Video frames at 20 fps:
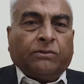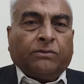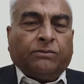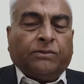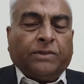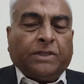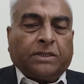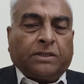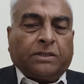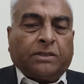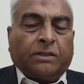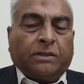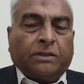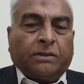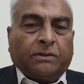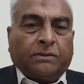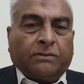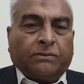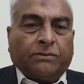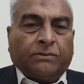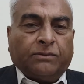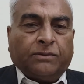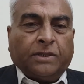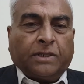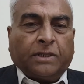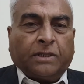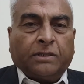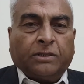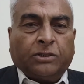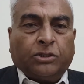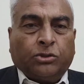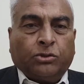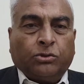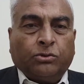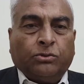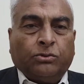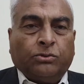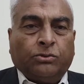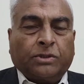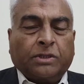which were
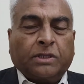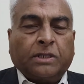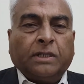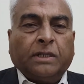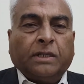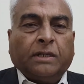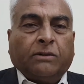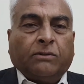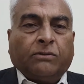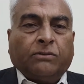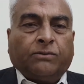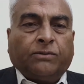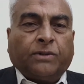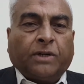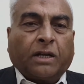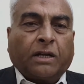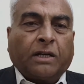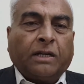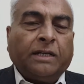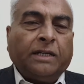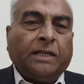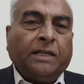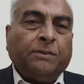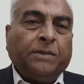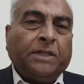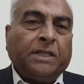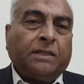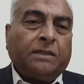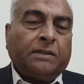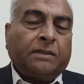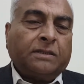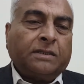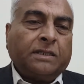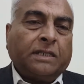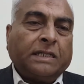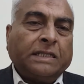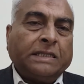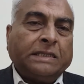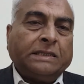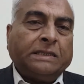used for naming
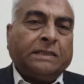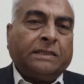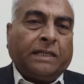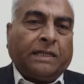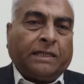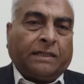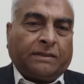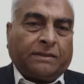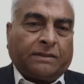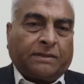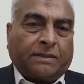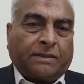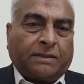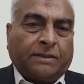certain things.